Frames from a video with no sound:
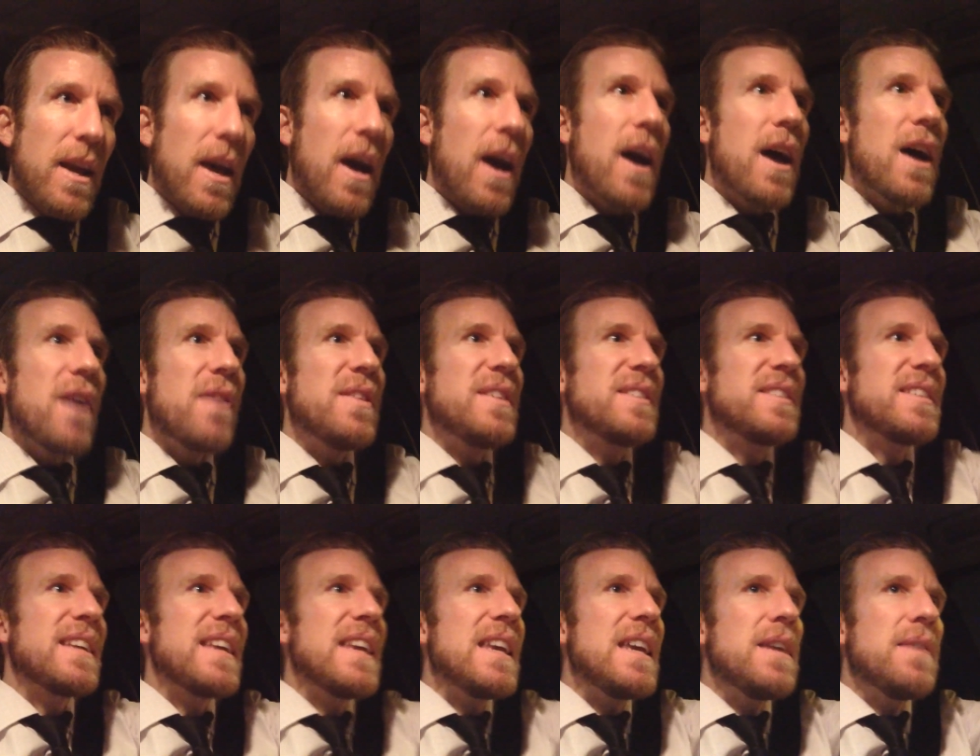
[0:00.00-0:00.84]
uh,
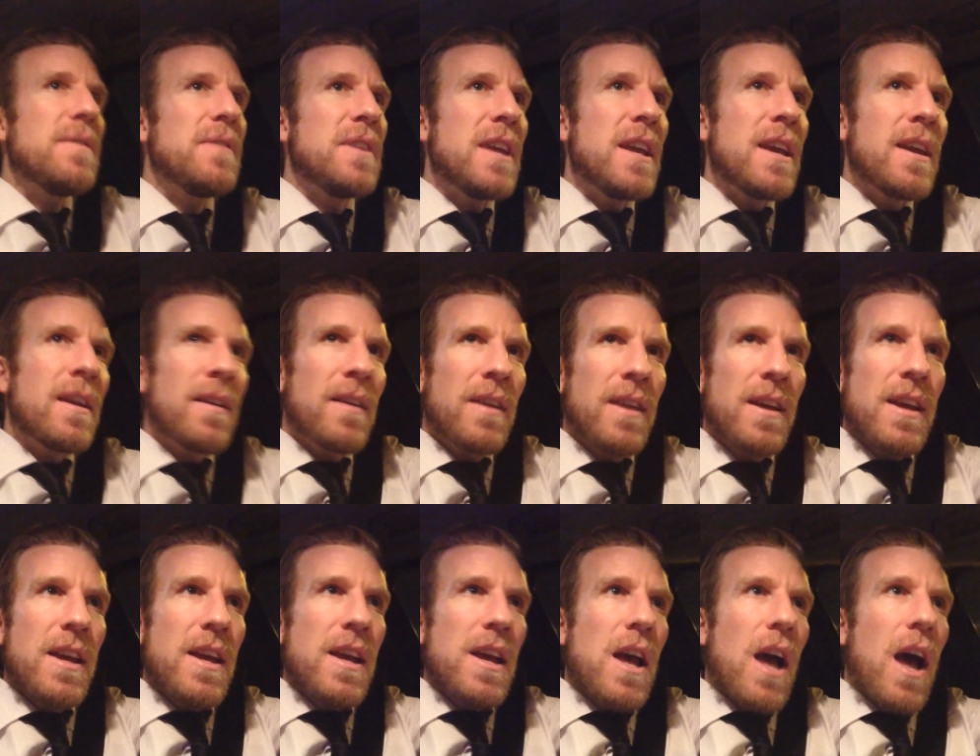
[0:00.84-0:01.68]
this evening
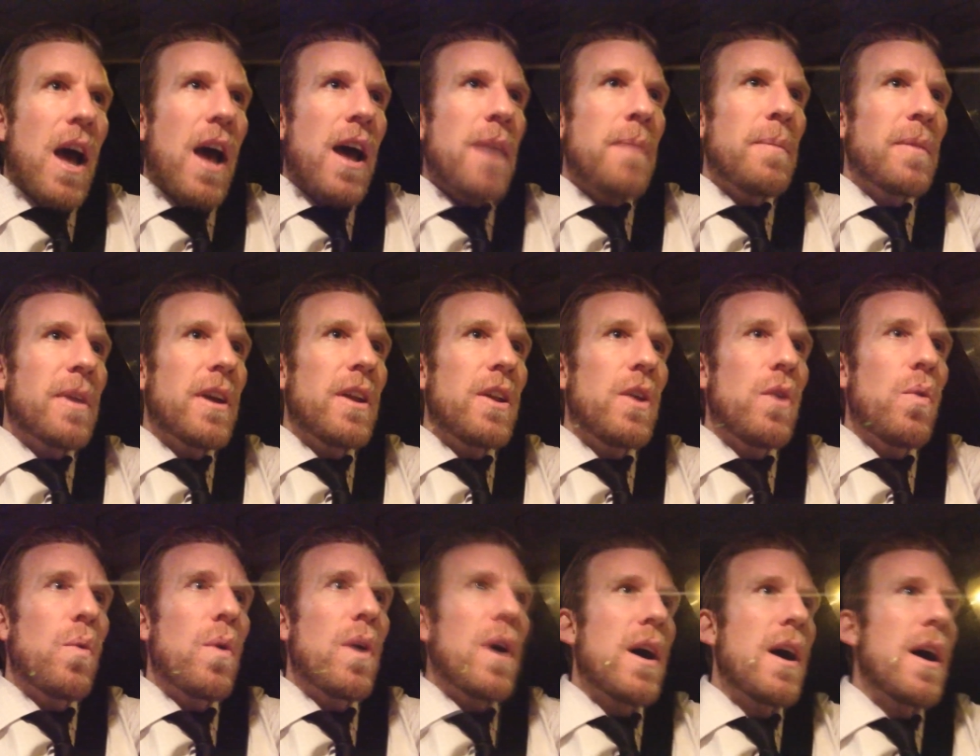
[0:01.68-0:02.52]
I am going
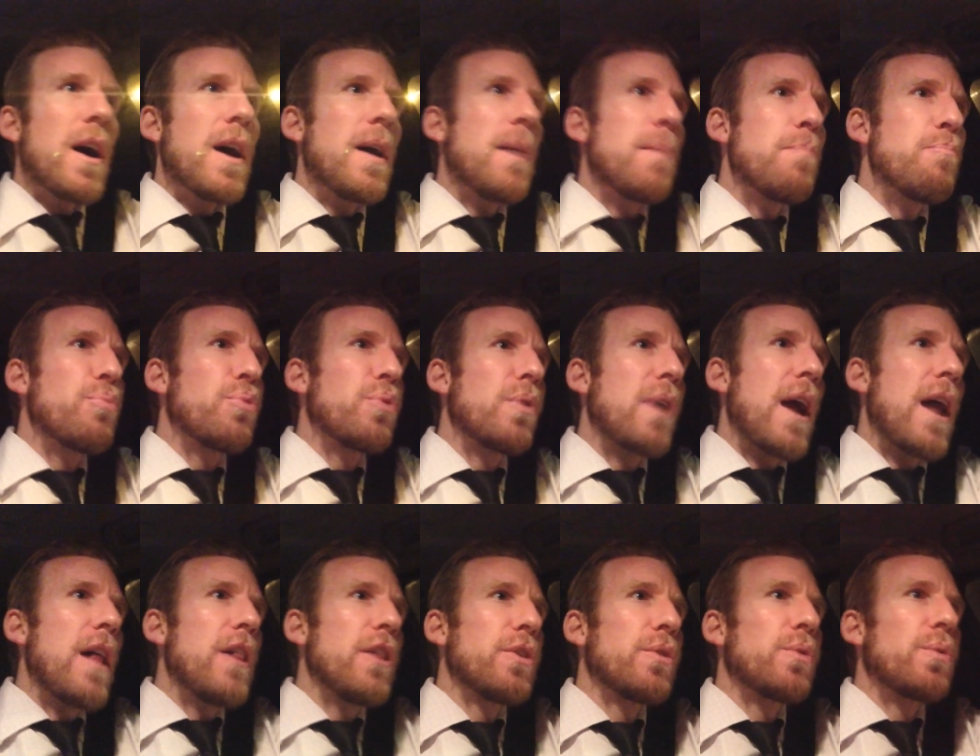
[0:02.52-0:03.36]
to
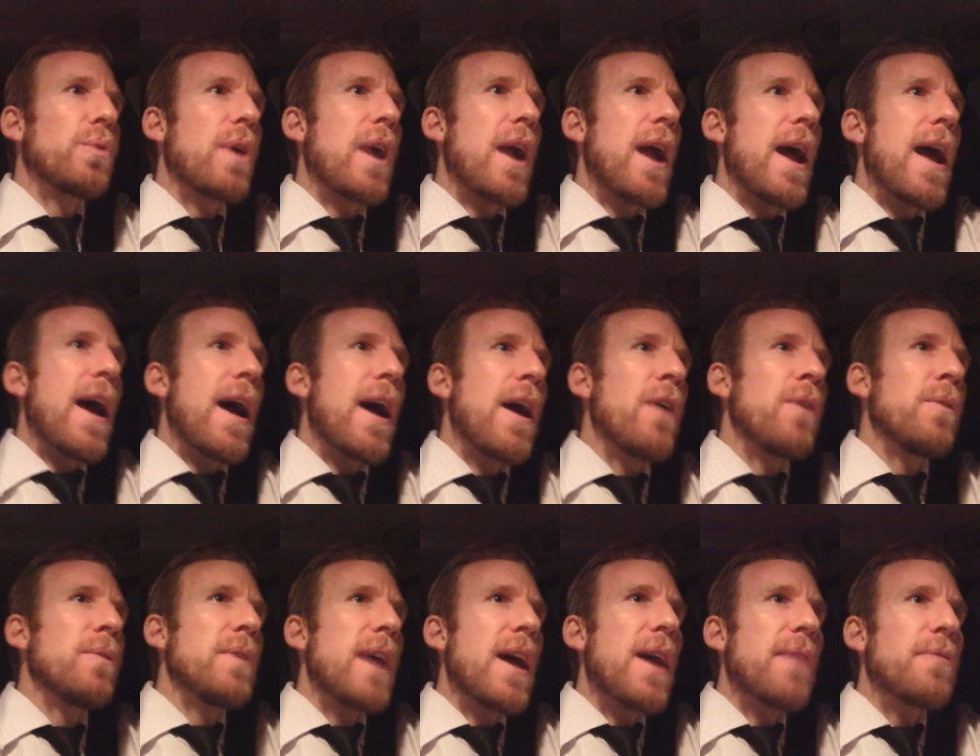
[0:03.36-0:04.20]
prowl
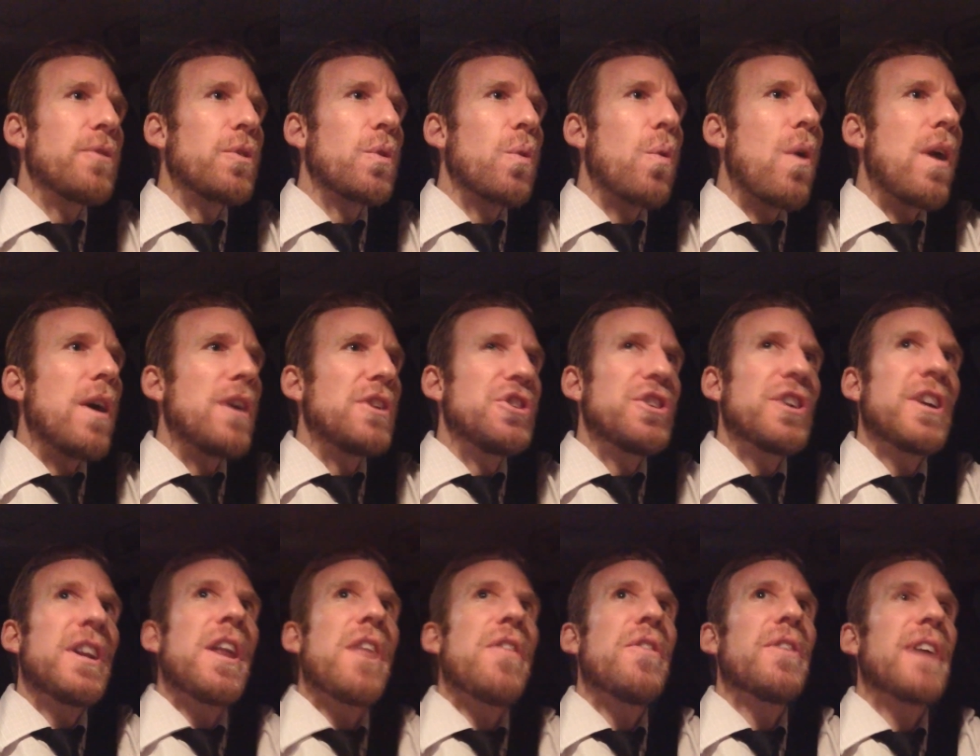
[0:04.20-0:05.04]
around after
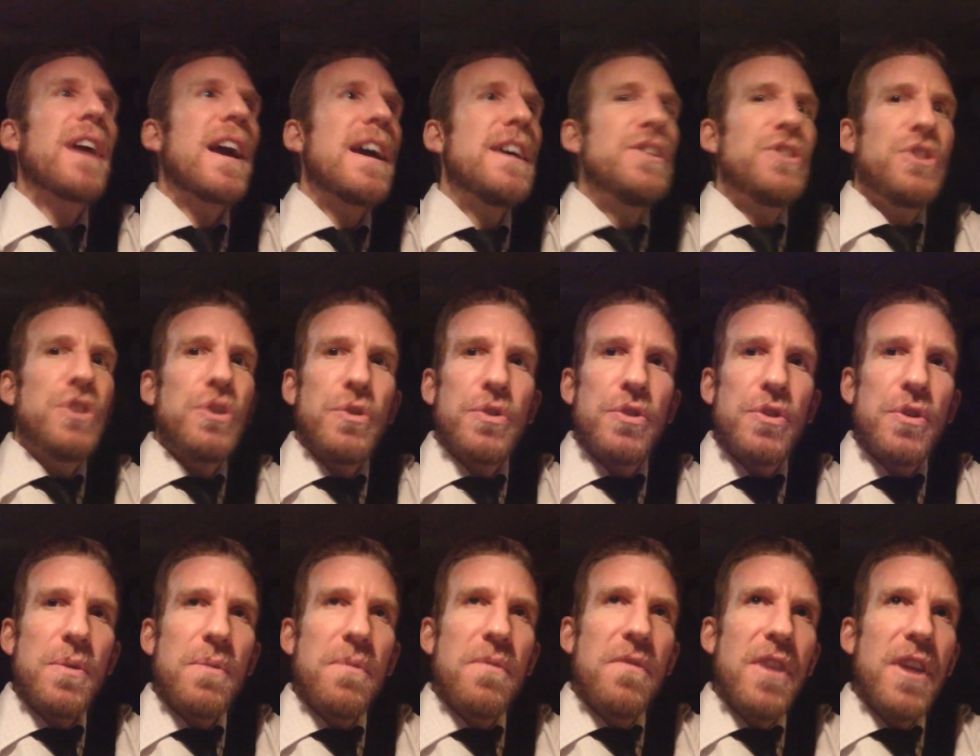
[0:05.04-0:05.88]
watching another guy's
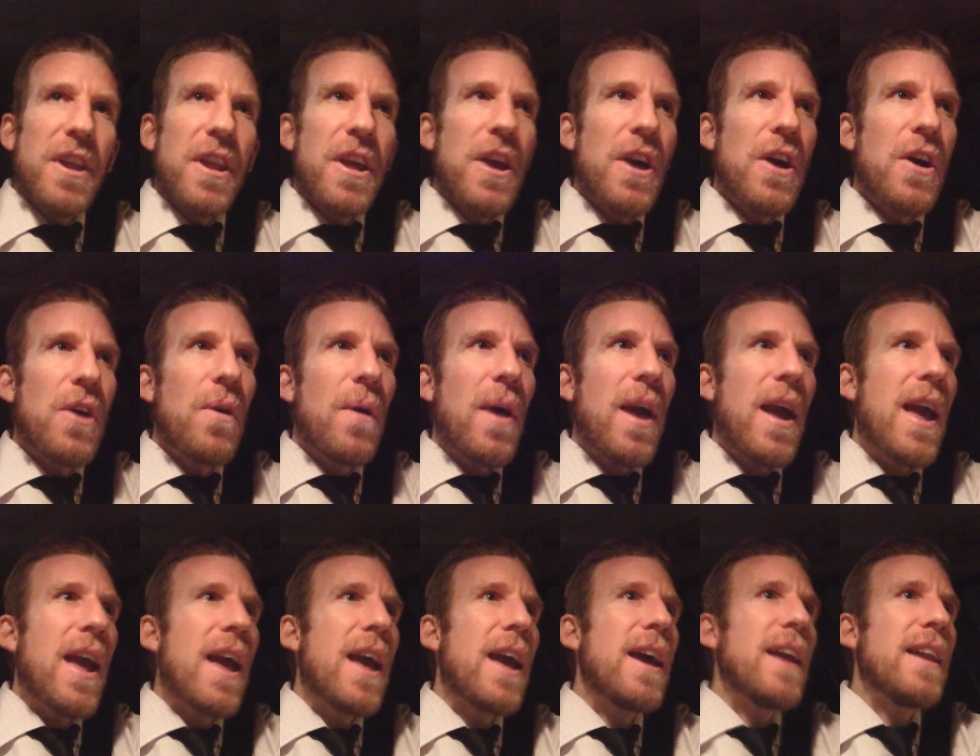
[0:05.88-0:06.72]
YouTube video,
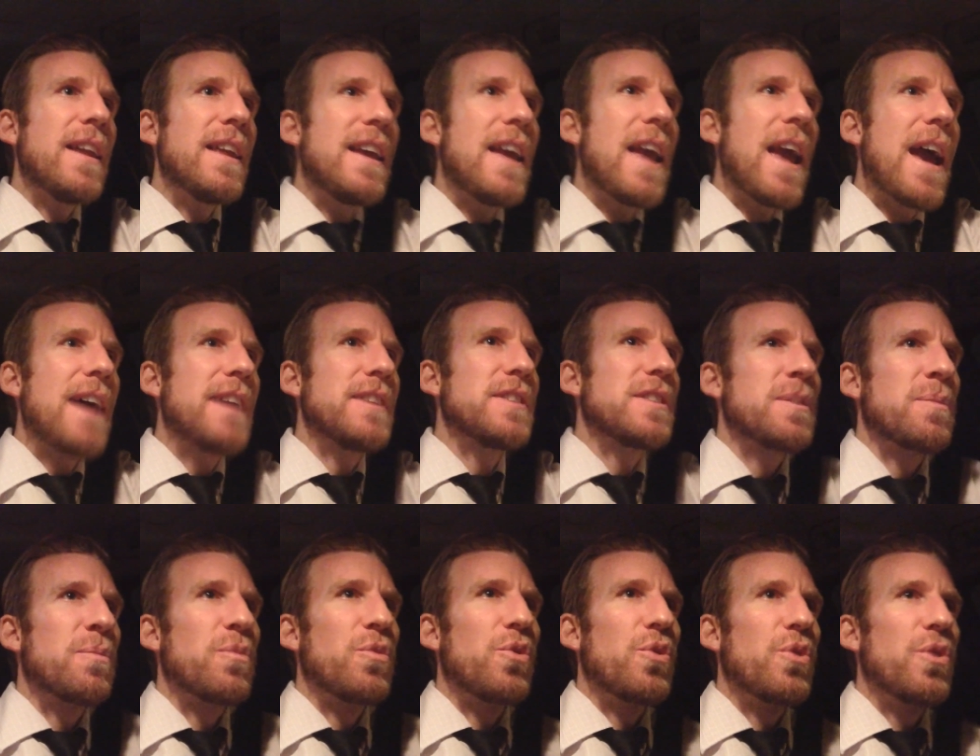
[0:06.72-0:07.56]
and he had
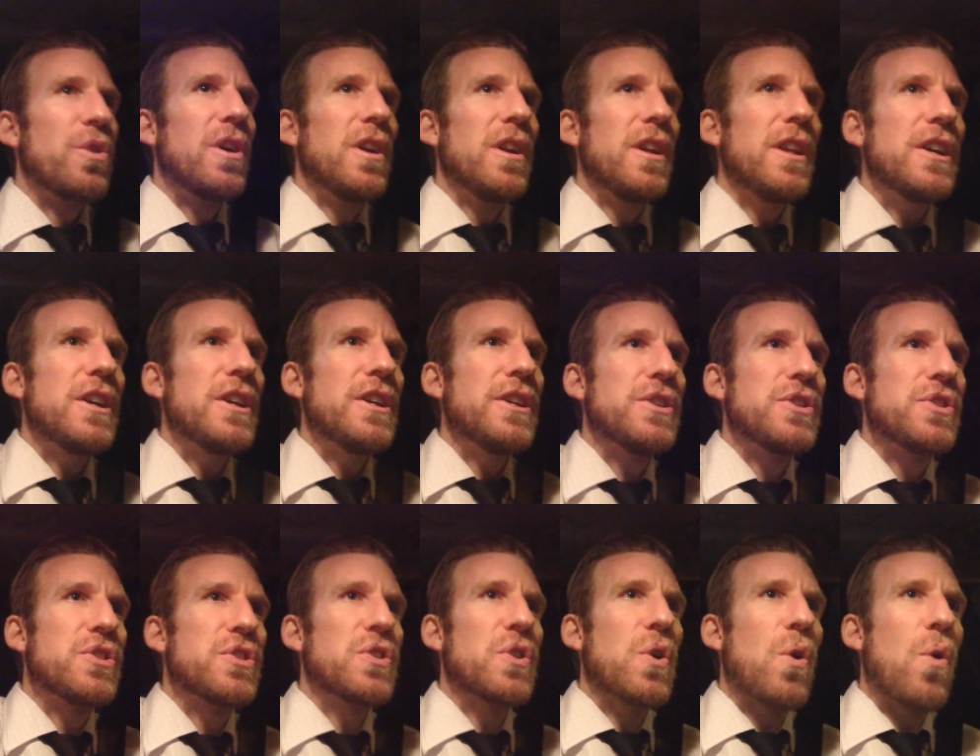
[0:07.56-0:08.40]
some really good
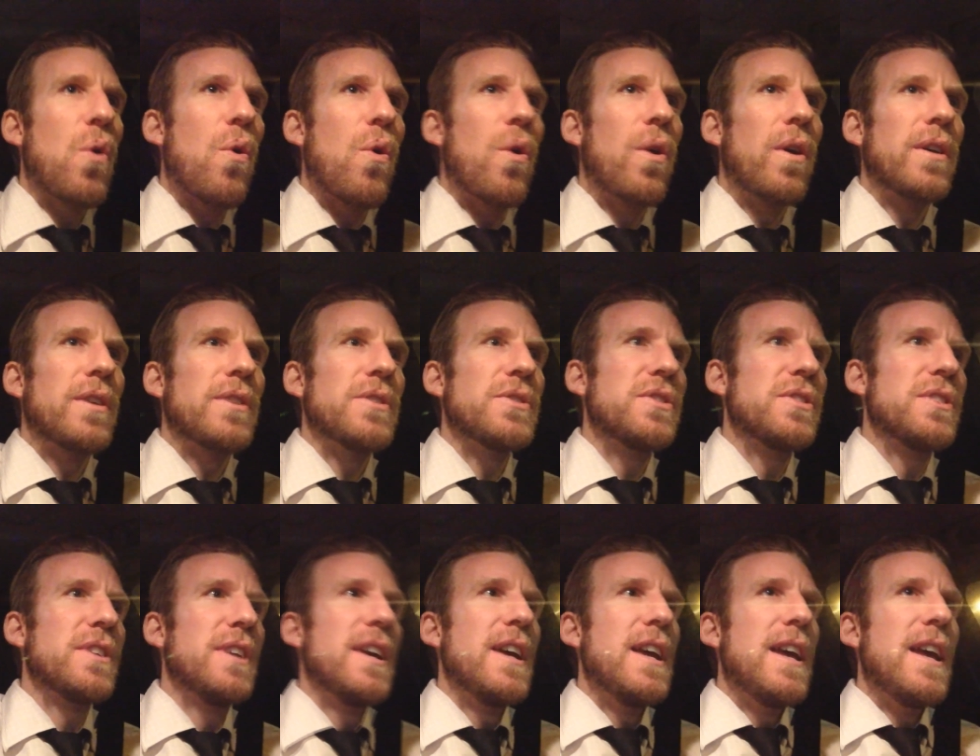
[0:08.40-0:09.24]

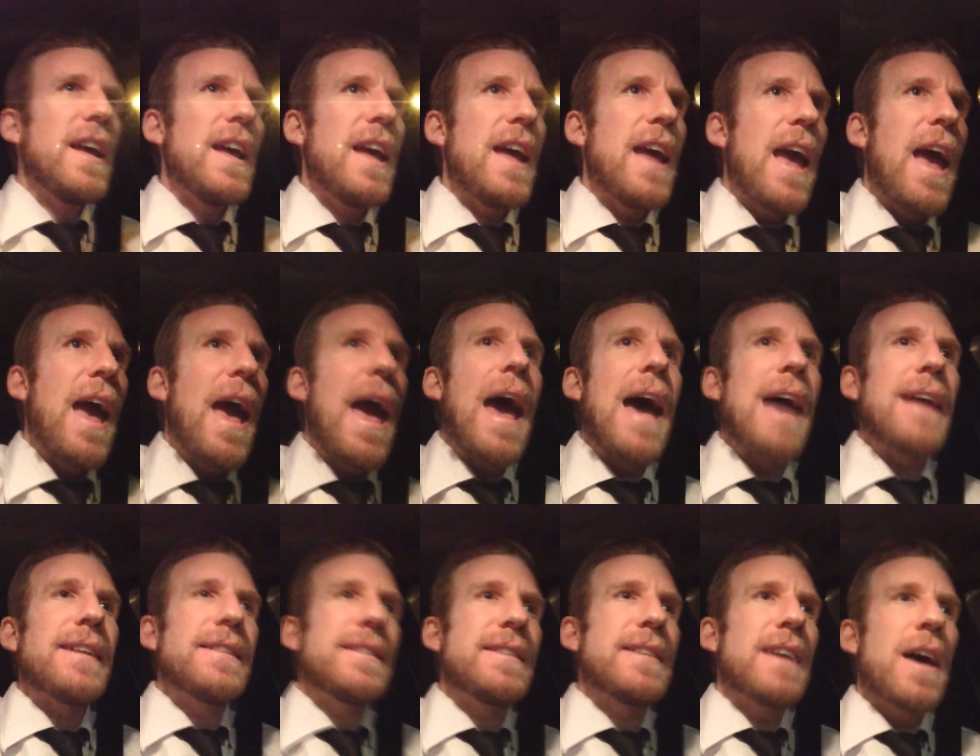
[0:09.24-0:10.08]
scores
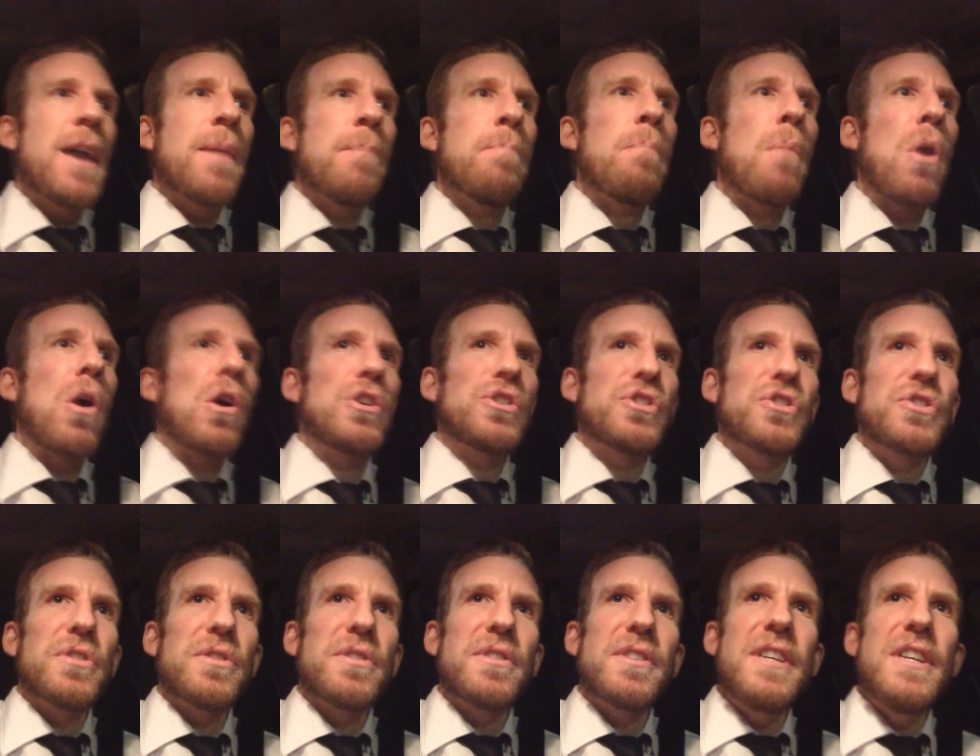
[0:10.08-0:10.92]
at
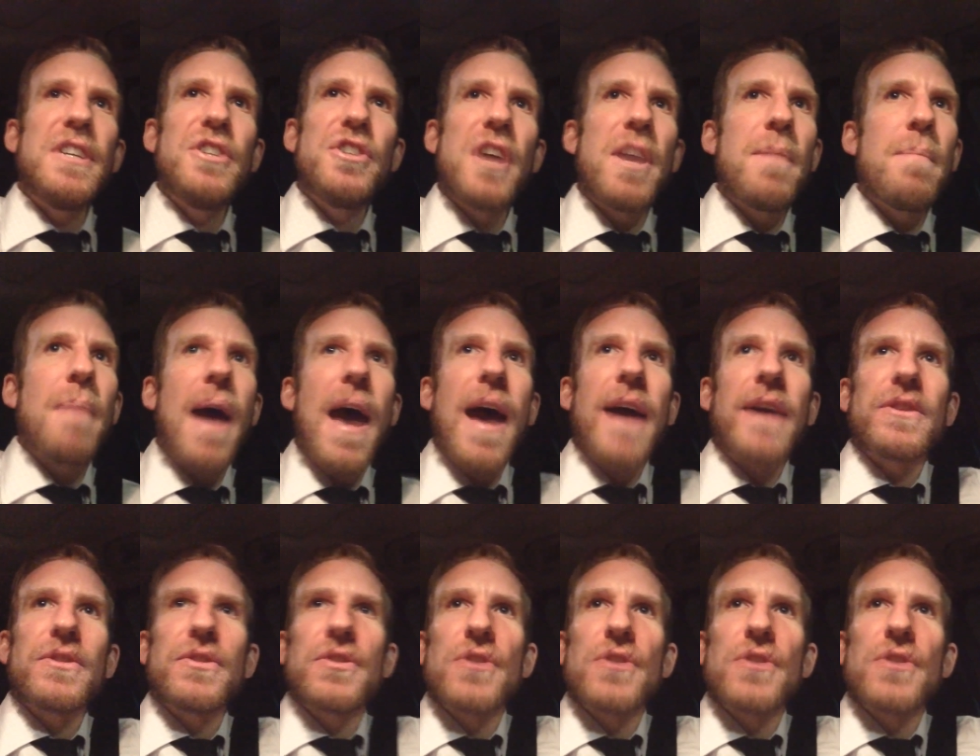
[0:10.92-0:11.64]
Marshall's TJ Maxx.